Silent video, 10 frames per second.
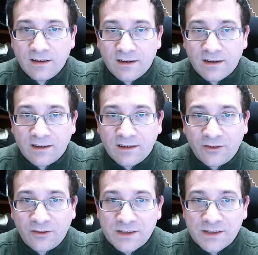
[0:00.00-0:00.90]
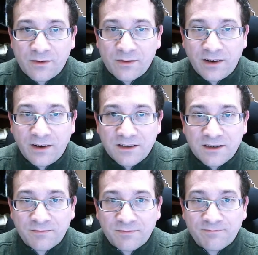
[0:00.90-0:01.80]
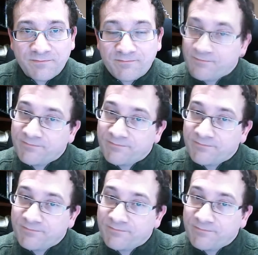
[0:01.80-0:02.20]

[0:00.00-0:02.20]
And so that's why I work for Halcyon. And how